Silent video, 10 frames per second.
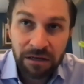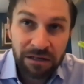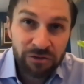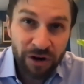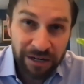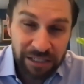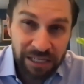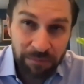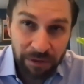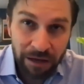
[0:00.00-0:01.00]
try to
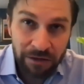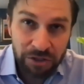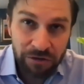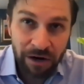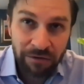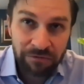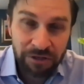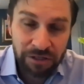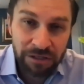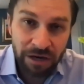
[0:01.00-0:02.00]
skip lunch or have
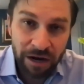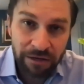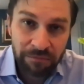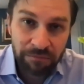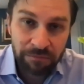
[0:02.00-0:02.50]
just a tiny